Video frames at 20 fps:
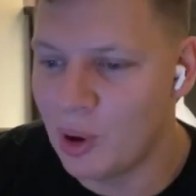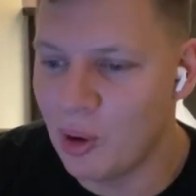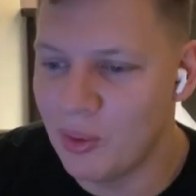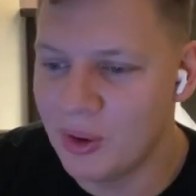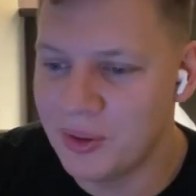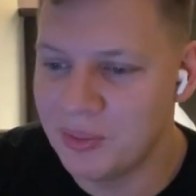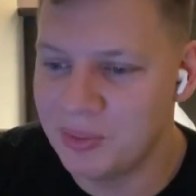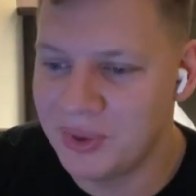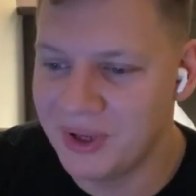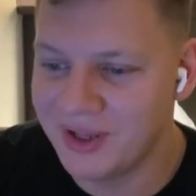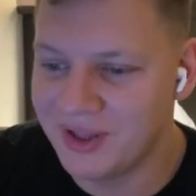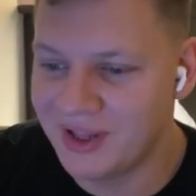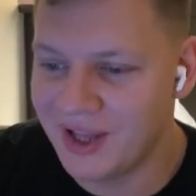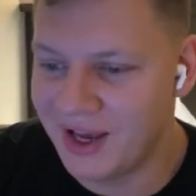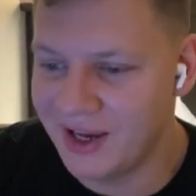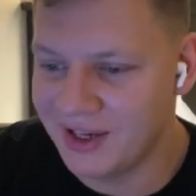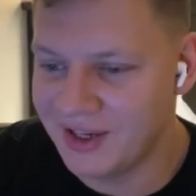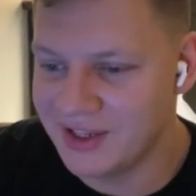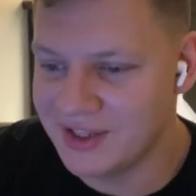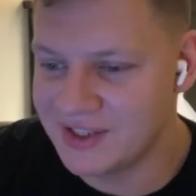Bowen pin
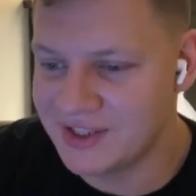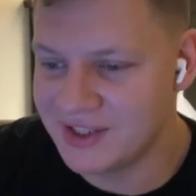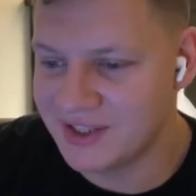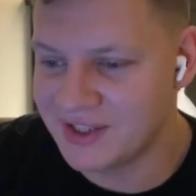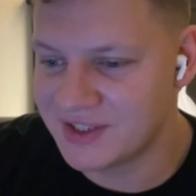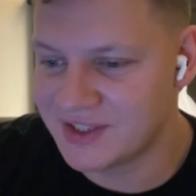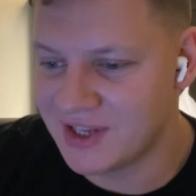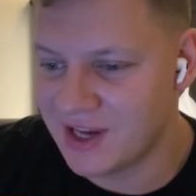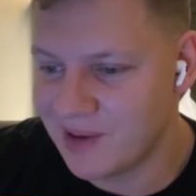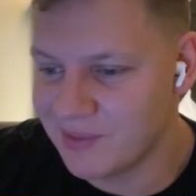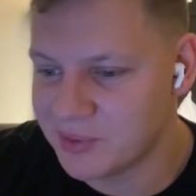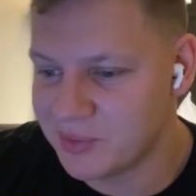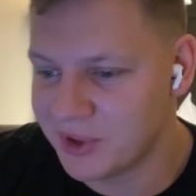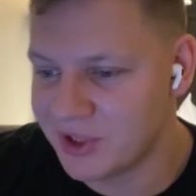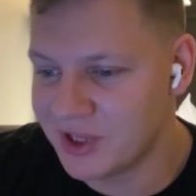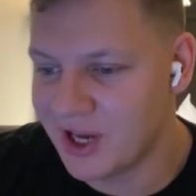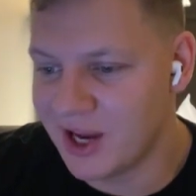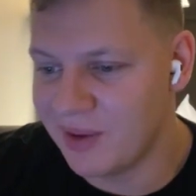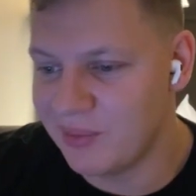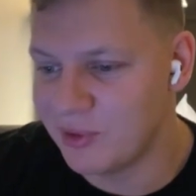lucky six times,
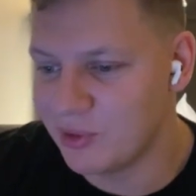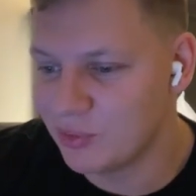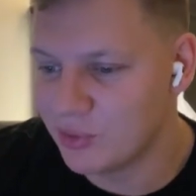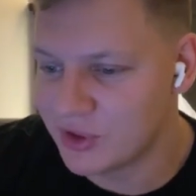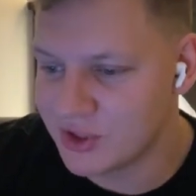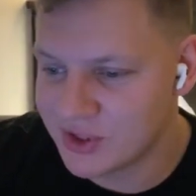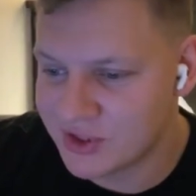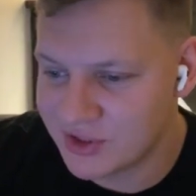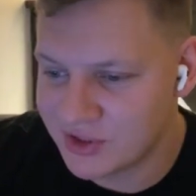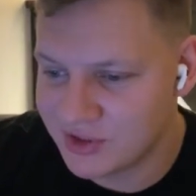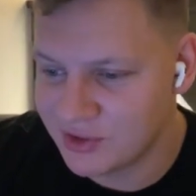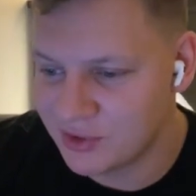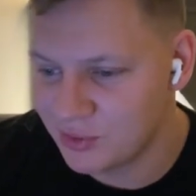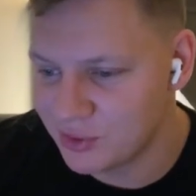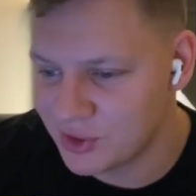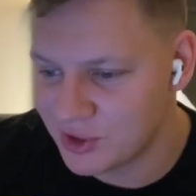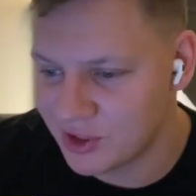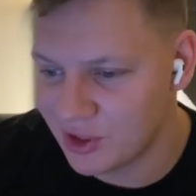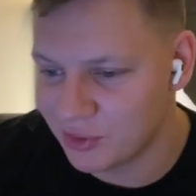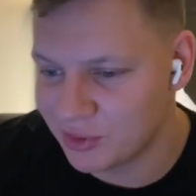but camera was
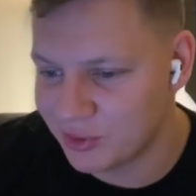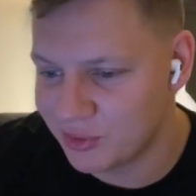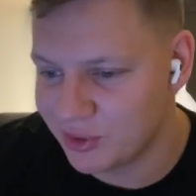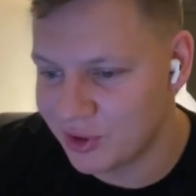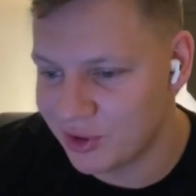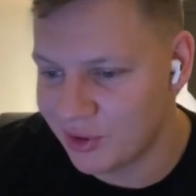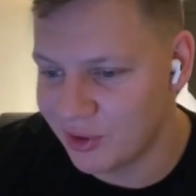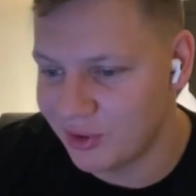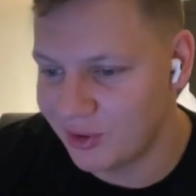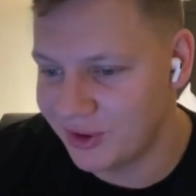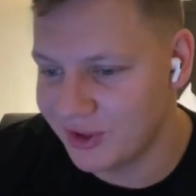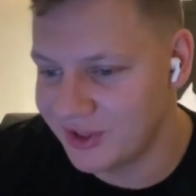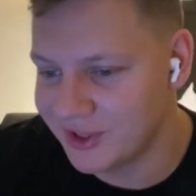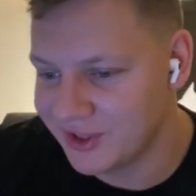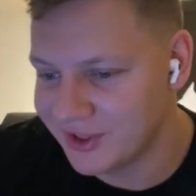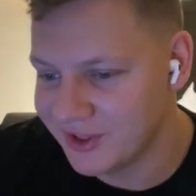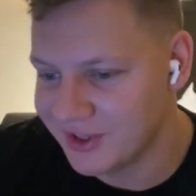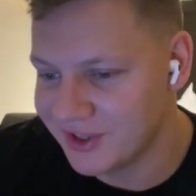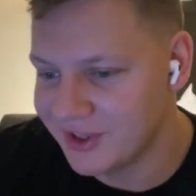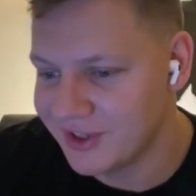too slow to record.
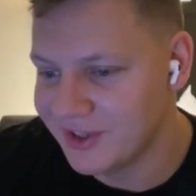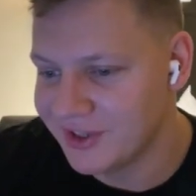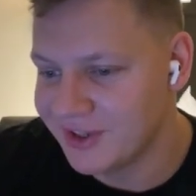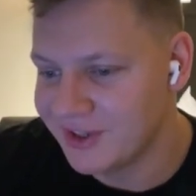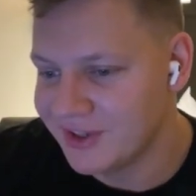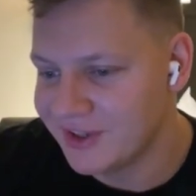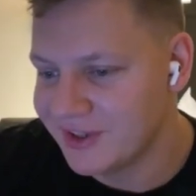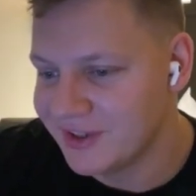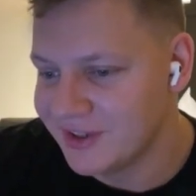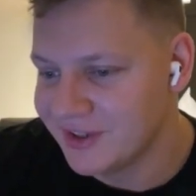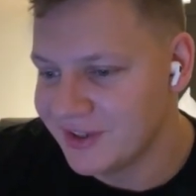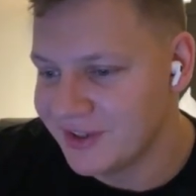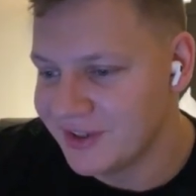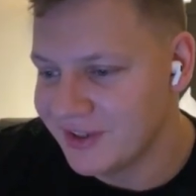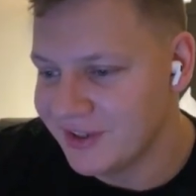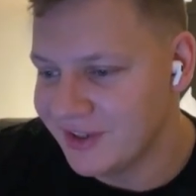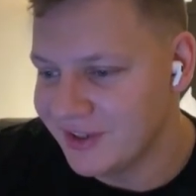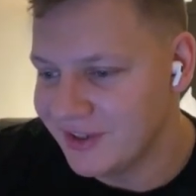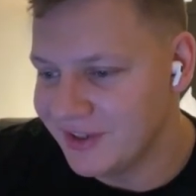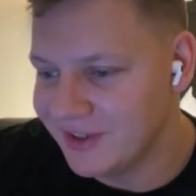
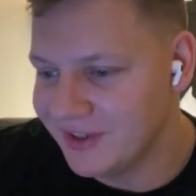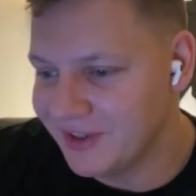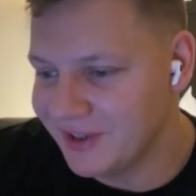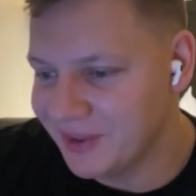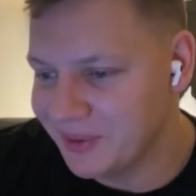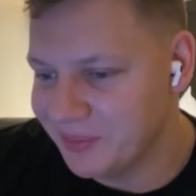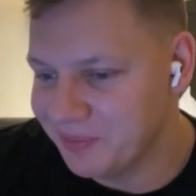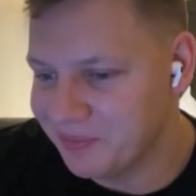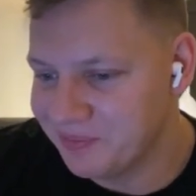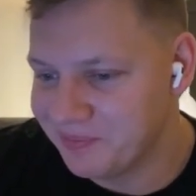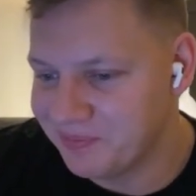Yeah.